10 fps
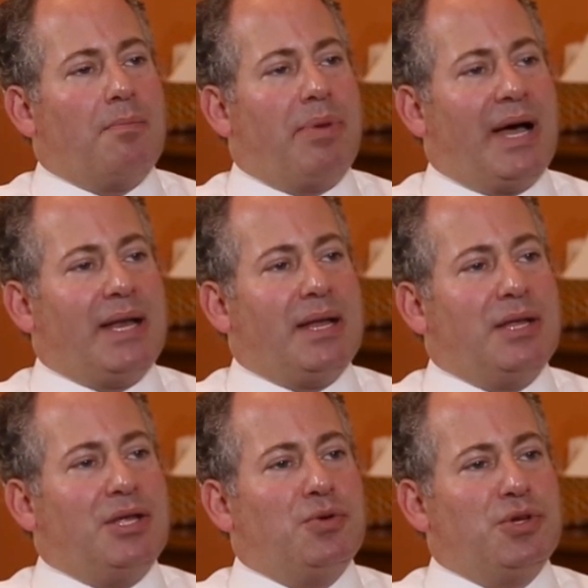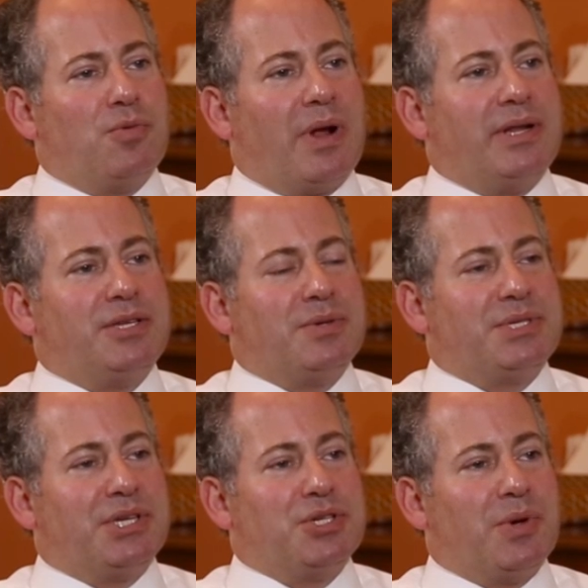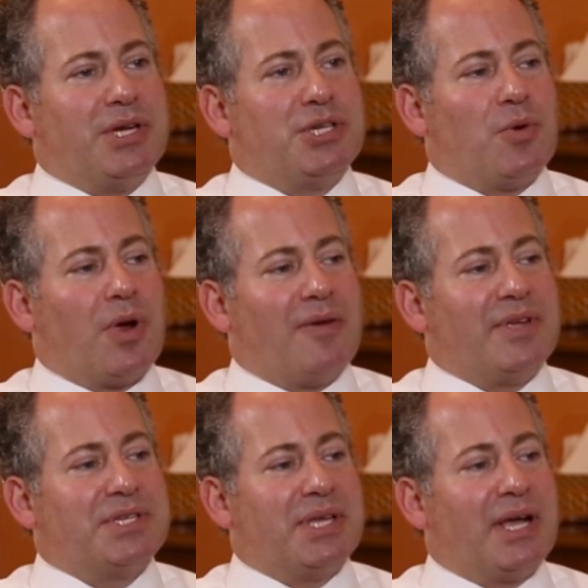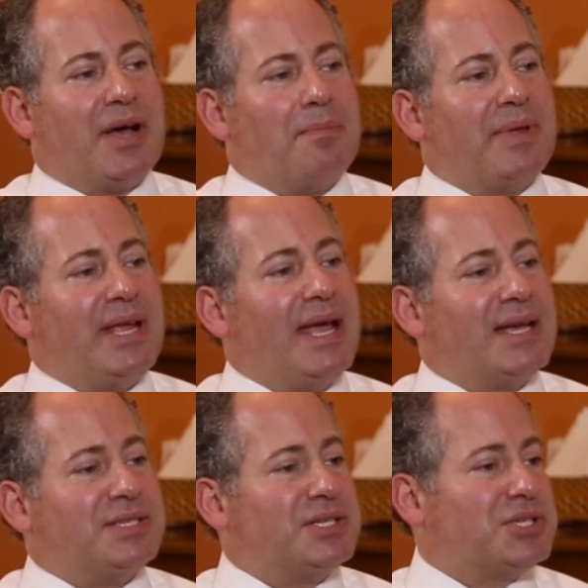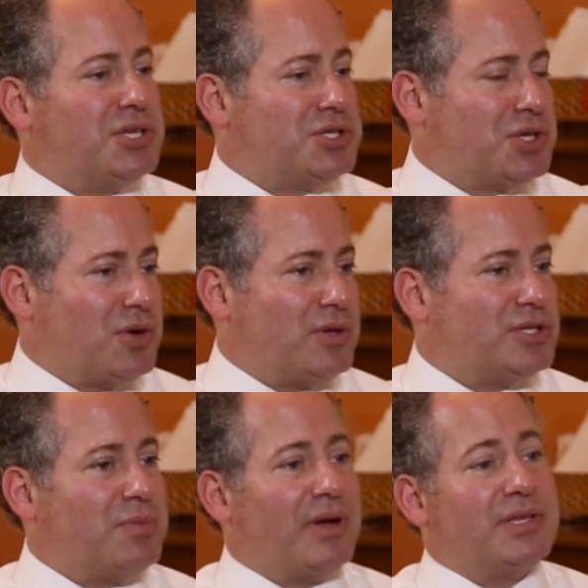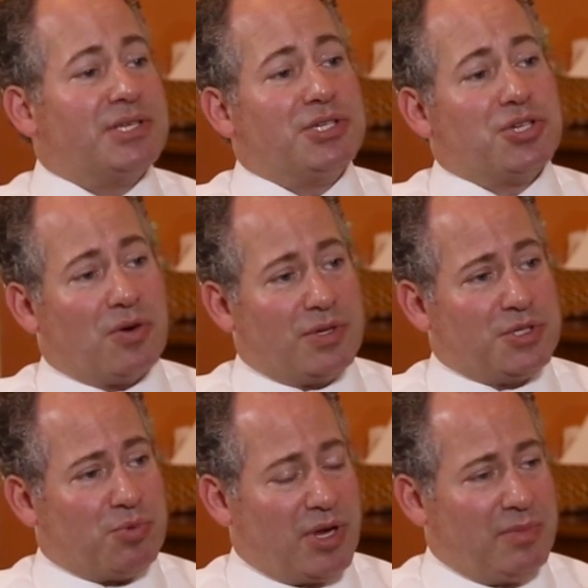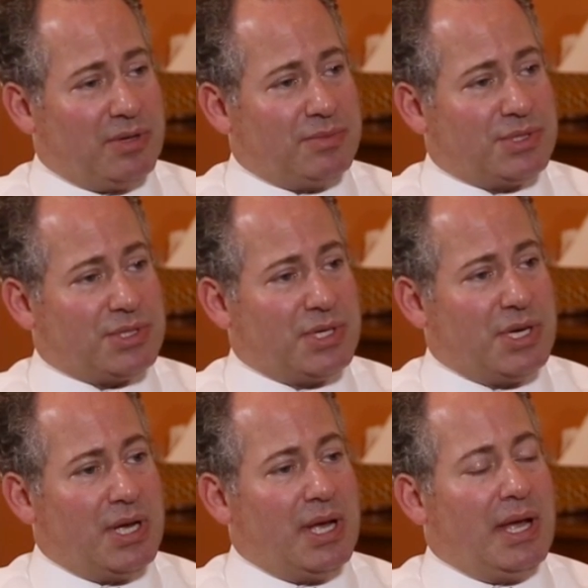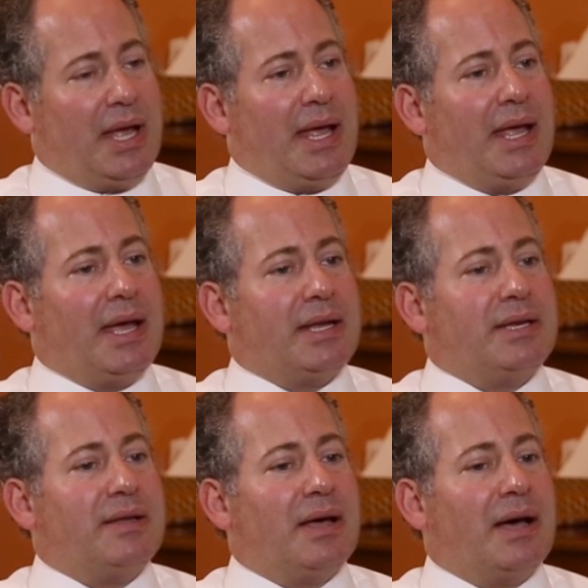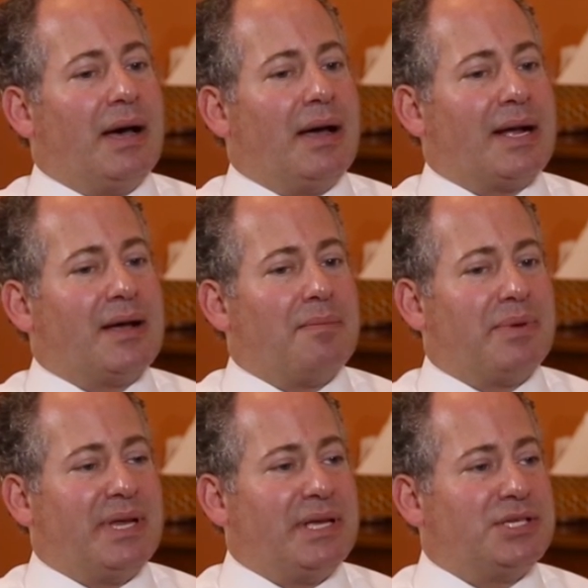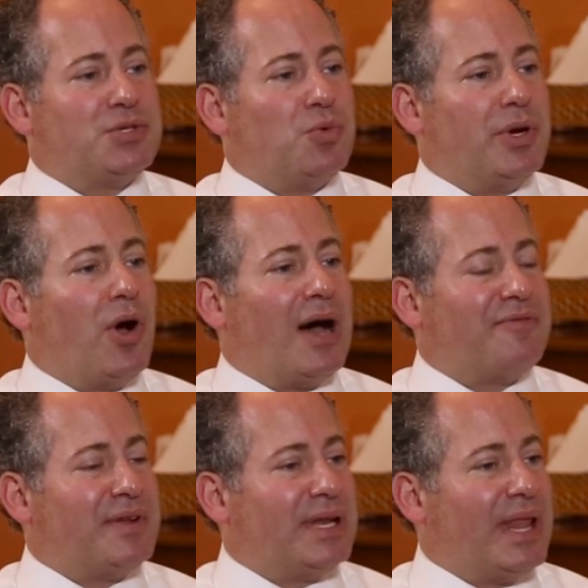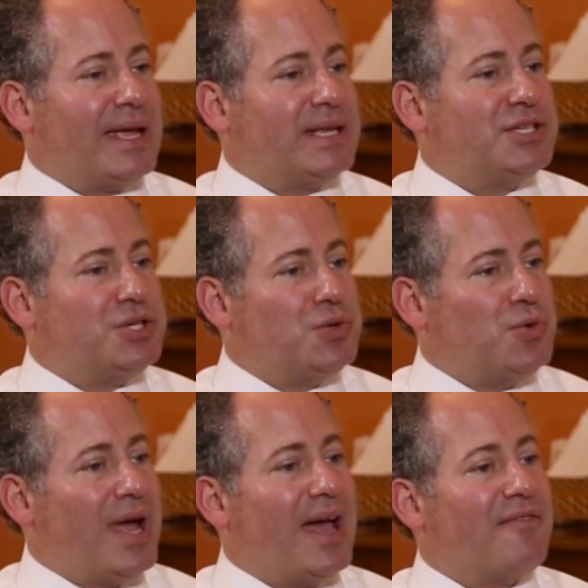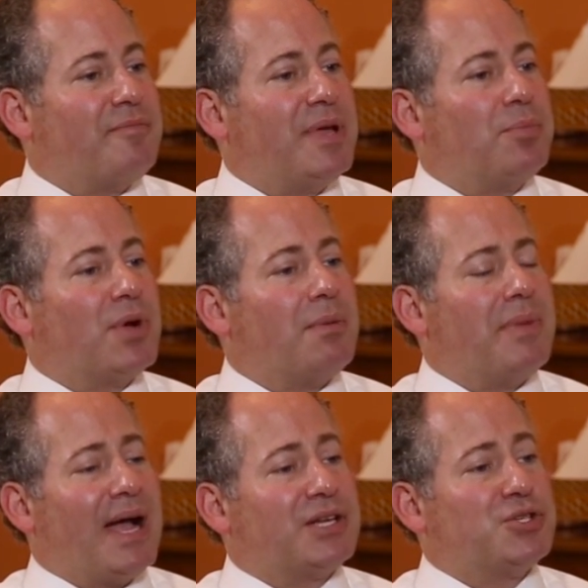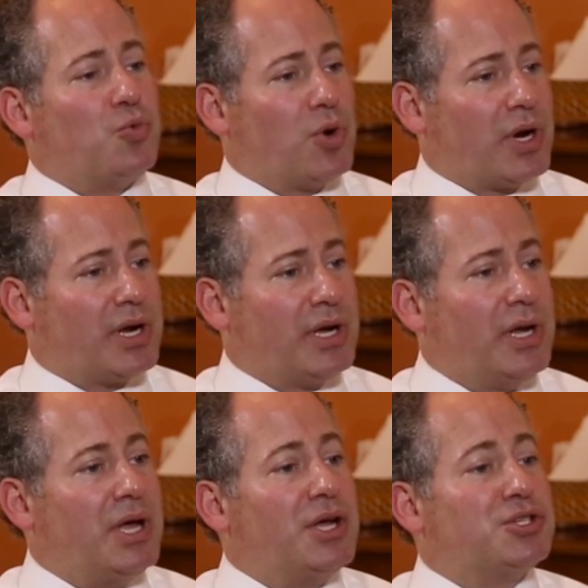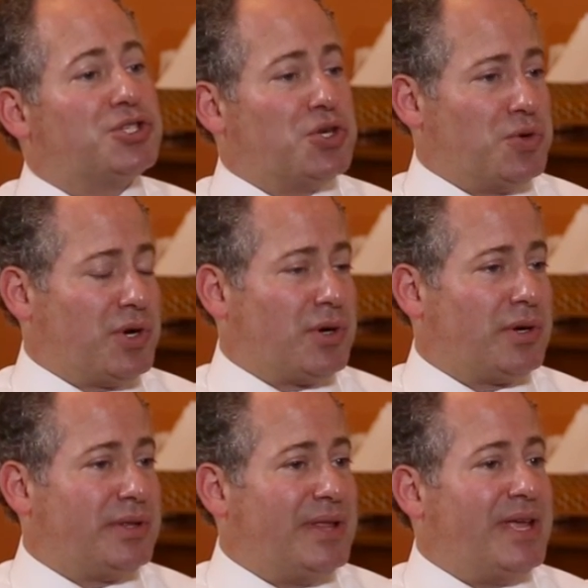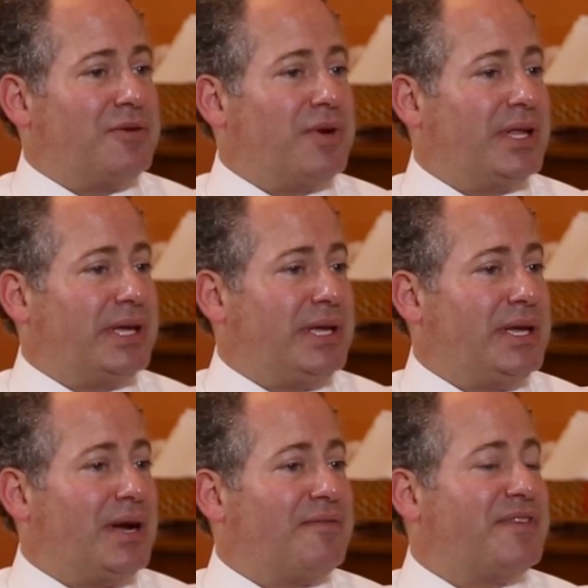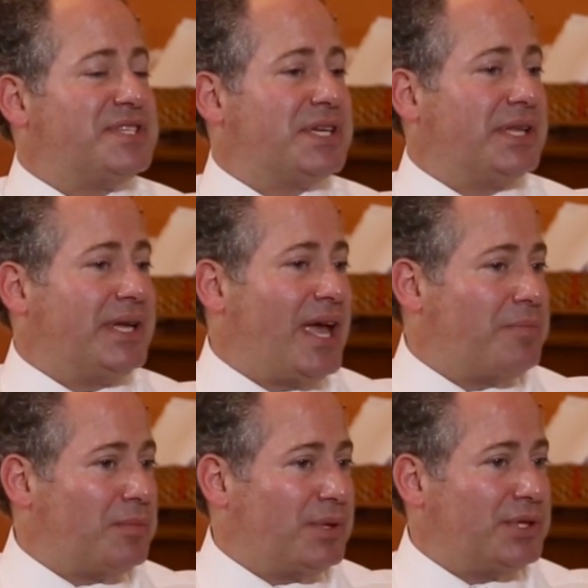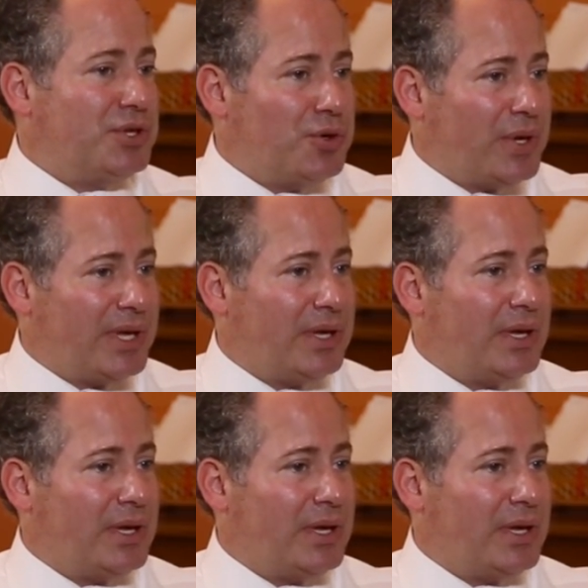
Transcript: But you do run into a situation where obviously a company has its concerns about its insurance premiums, and companies would often like to have people come back to work sooner than they really are physically capable in doing.